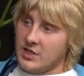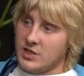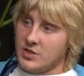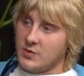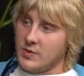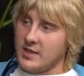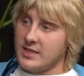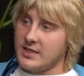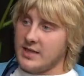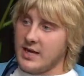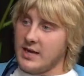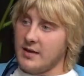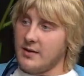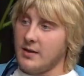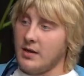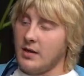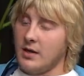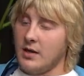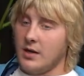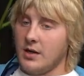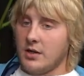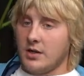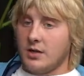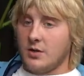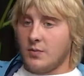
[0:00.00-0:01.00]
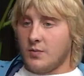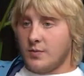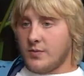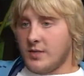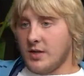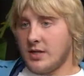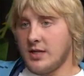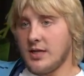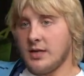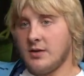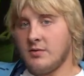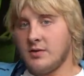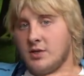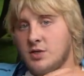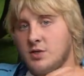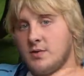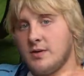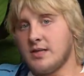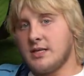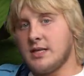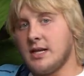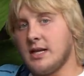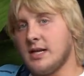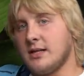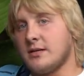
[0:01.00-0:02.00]
Twitter. The thing with
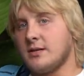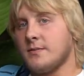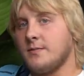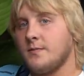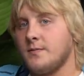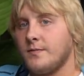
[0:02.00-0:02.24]
Twitter, lad,